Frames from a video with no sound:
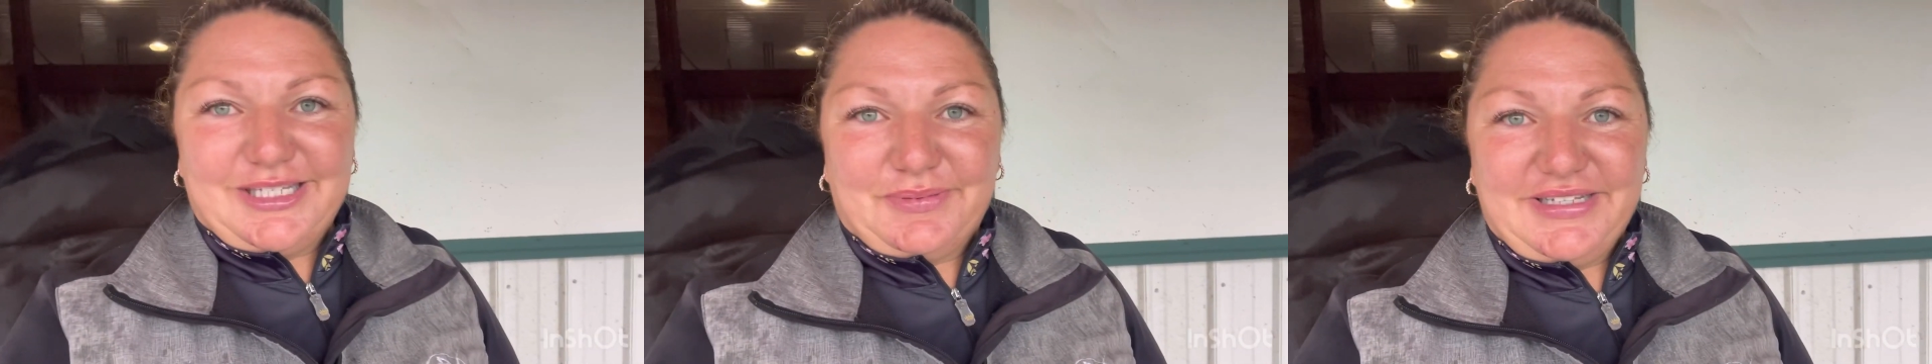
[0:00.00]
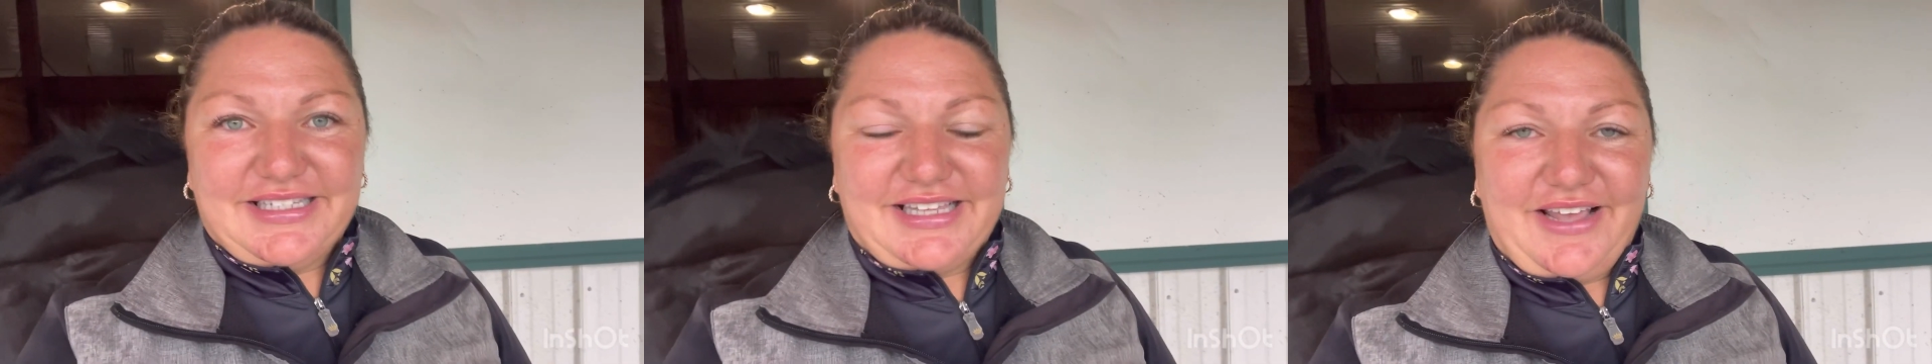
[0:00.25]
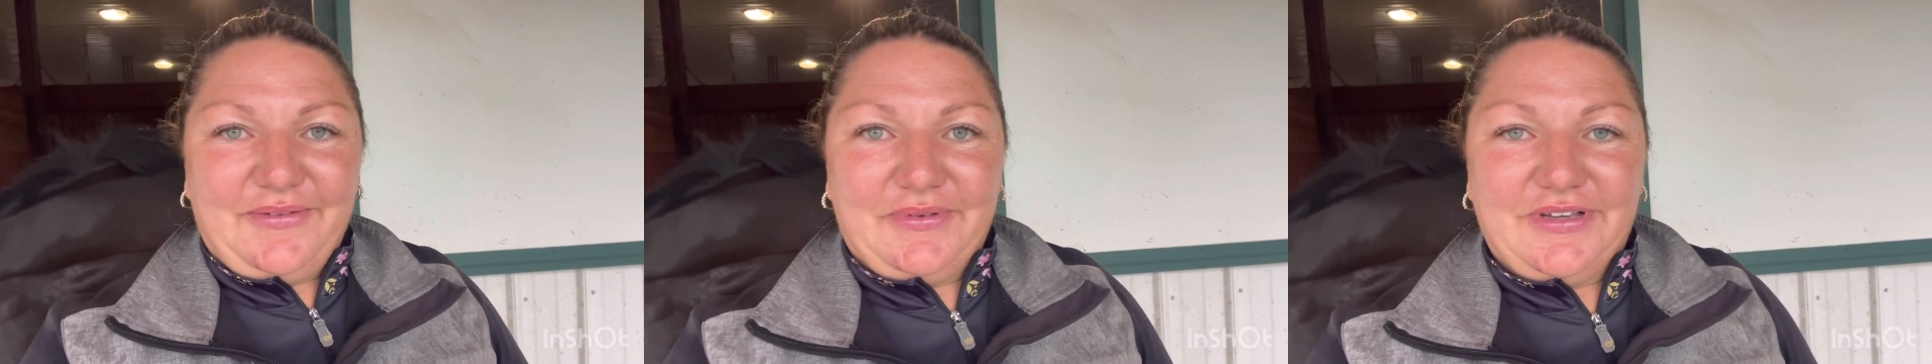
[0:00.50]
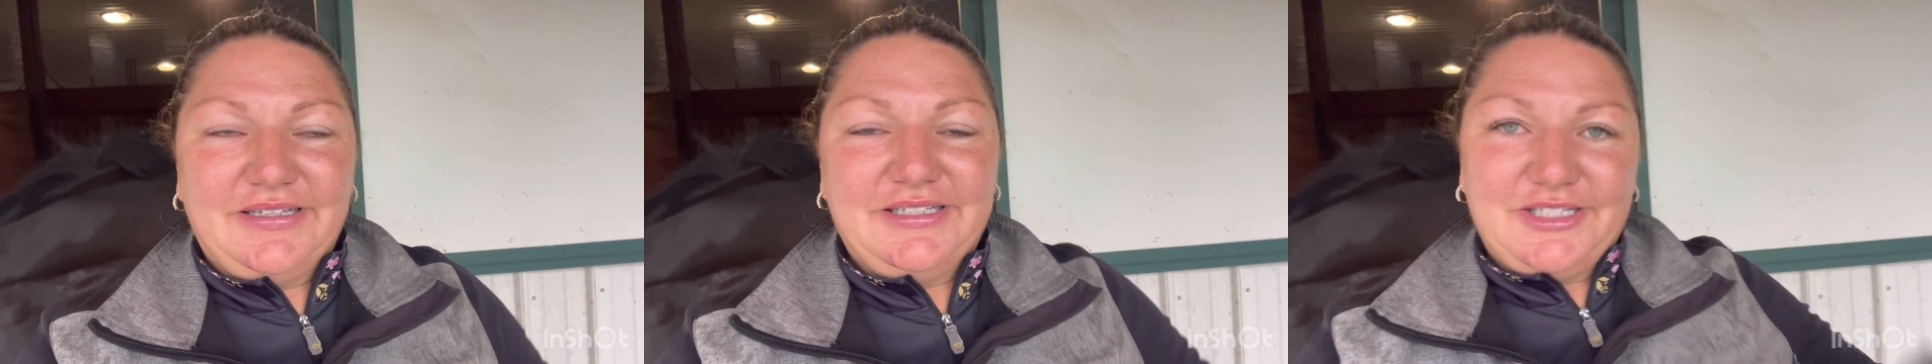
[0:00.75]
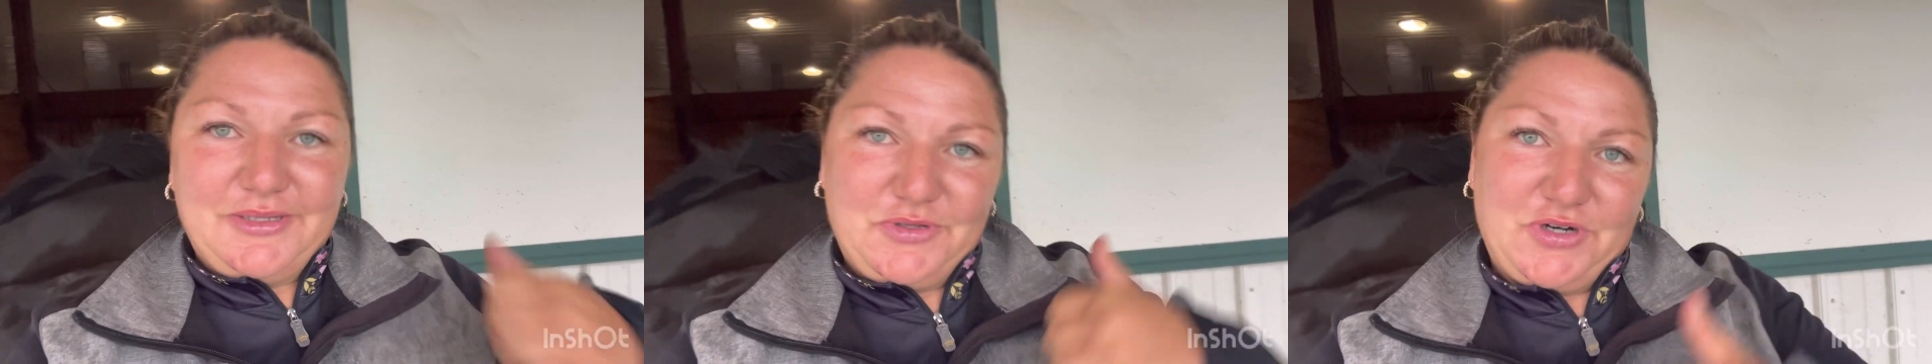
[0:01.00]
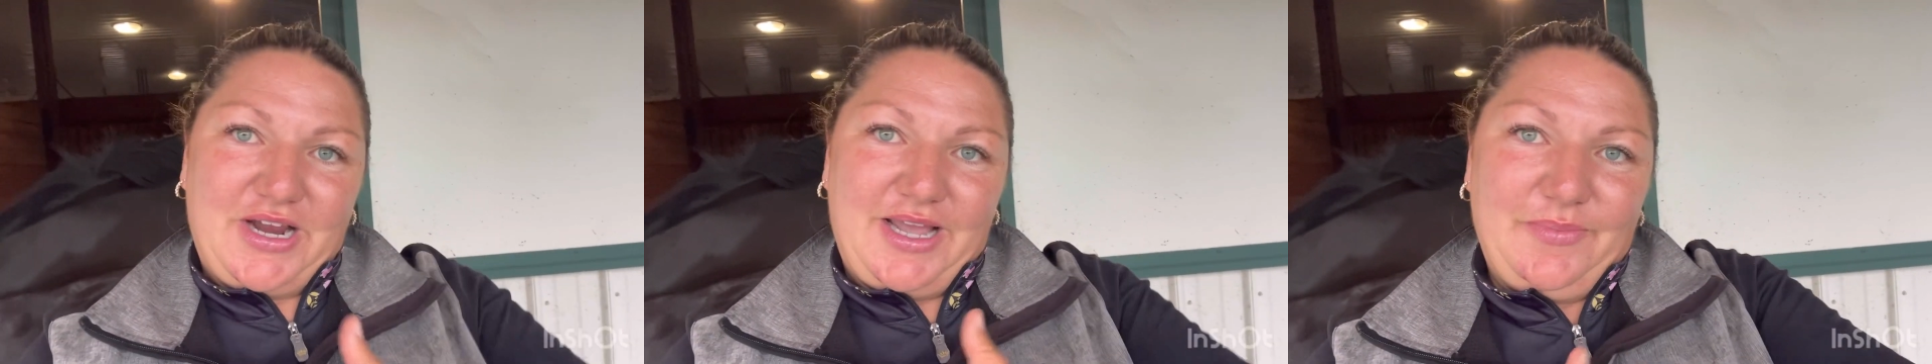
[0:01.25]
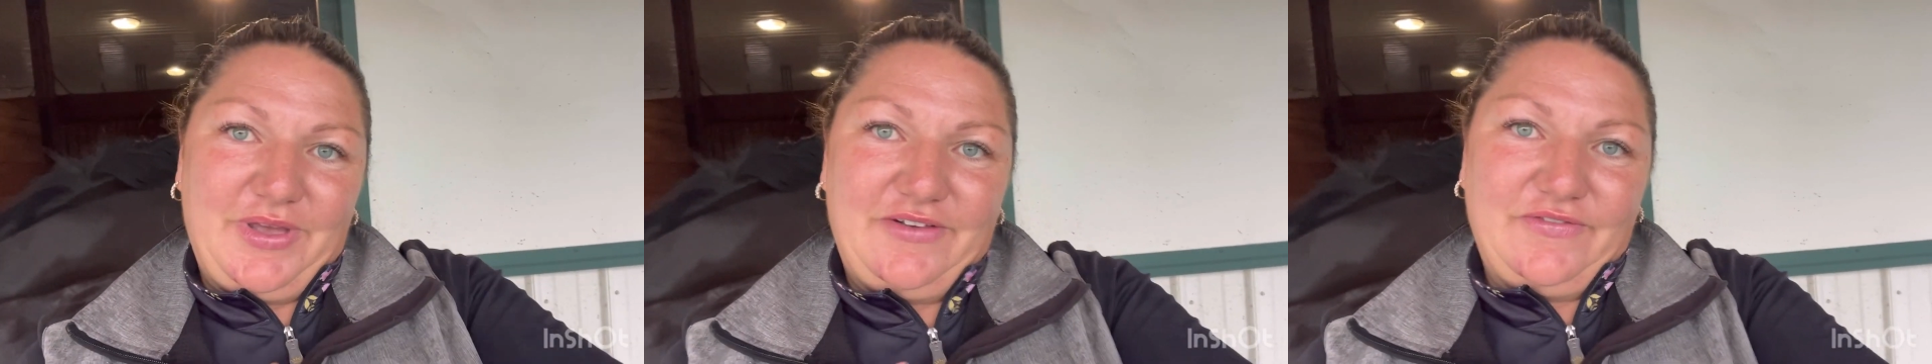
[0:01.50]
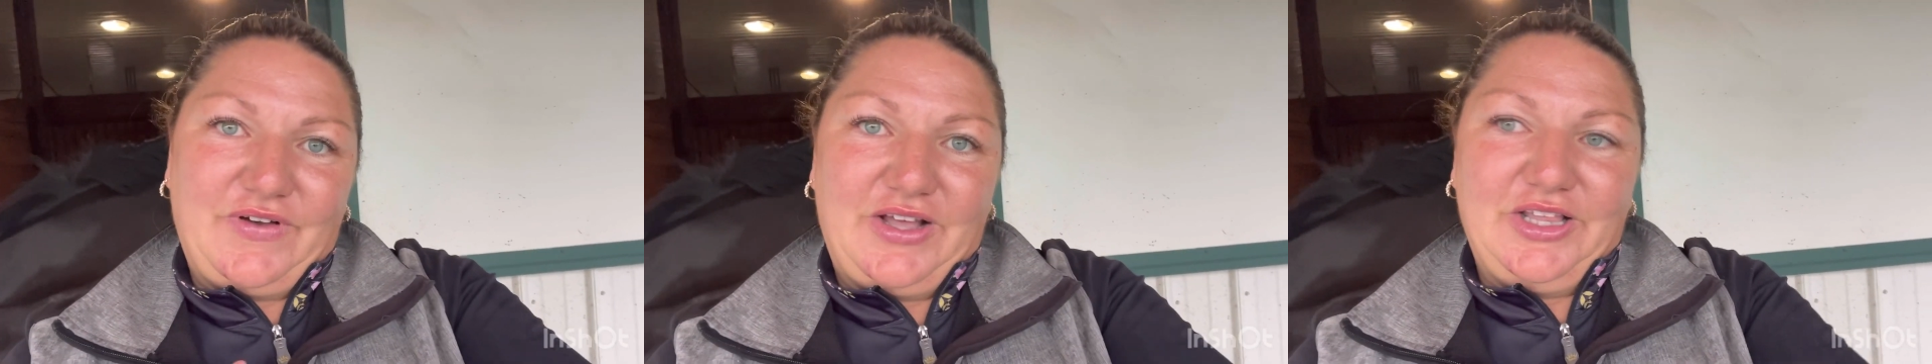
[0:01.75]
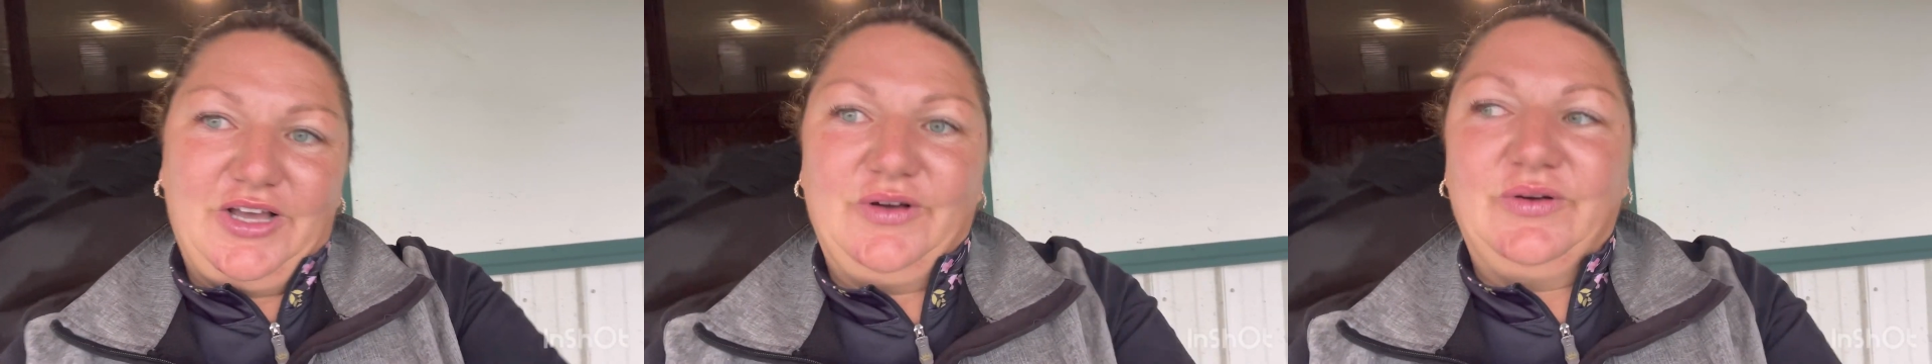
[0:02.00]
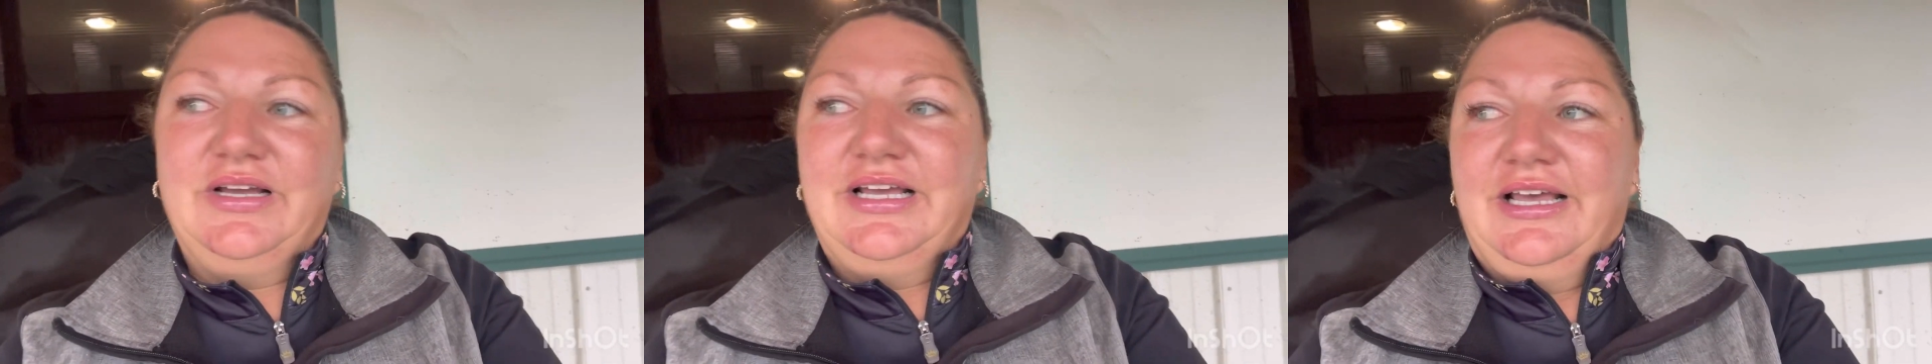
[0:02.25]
please like, subscribe, and follow.